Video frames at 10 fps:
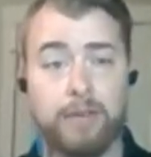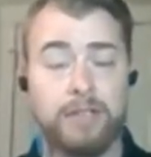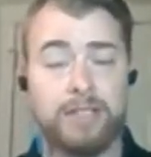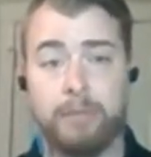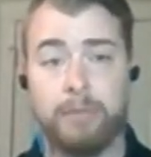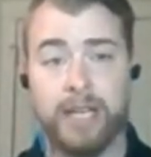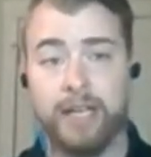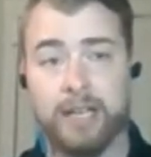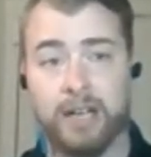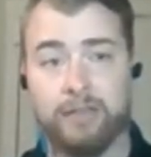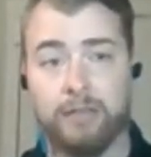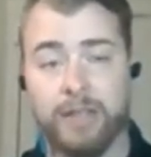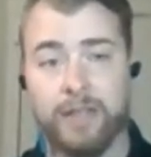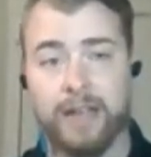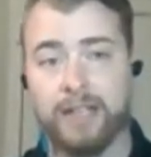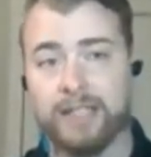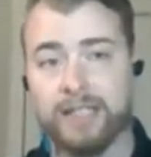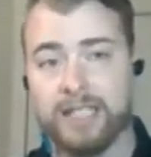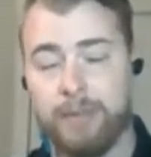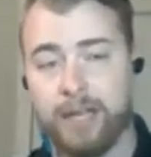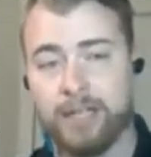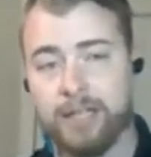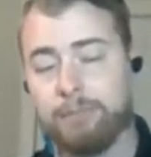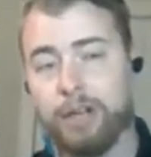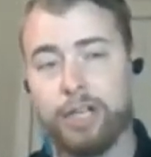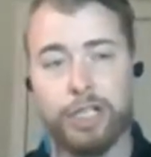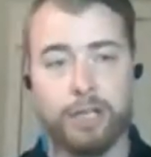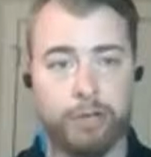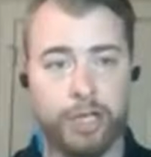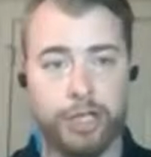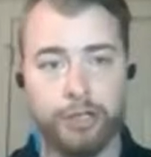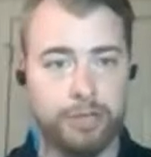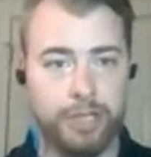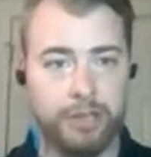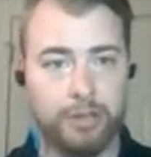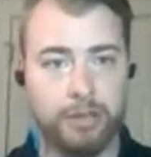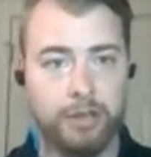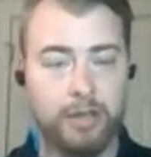somebody in government that is inspecting apprenticeship ratios here.